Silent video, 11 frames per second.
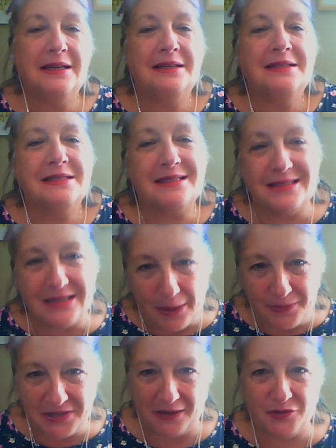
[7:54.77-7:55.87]

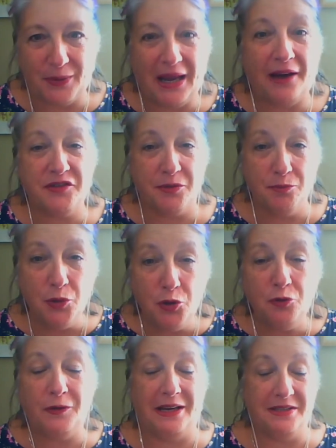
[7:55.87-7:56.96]
Sometimes we have to
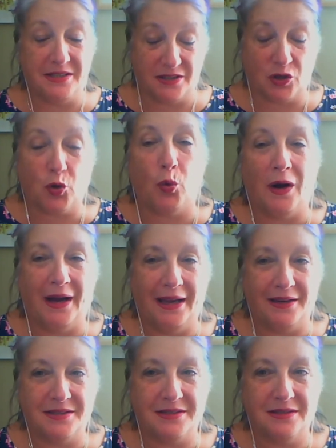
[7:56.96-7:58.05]
move into the
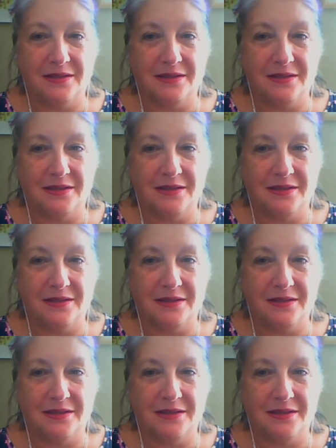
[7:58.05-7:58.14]
quiet,